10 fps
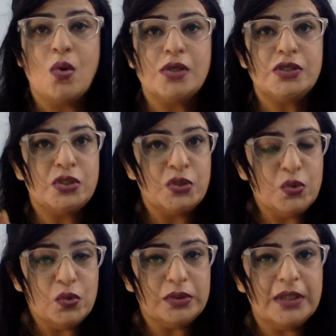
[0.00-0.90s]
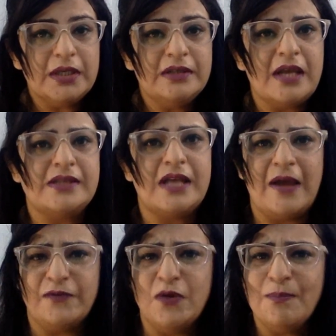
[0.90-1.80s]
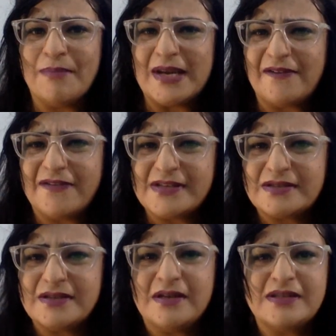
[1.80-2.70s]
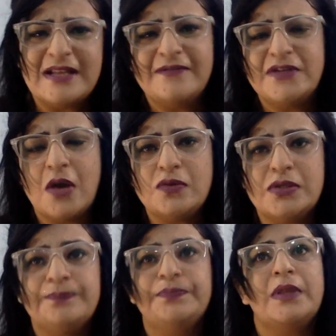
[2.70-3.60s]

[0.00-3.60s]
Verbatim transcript: What you think that, have you manifested a self-doubt?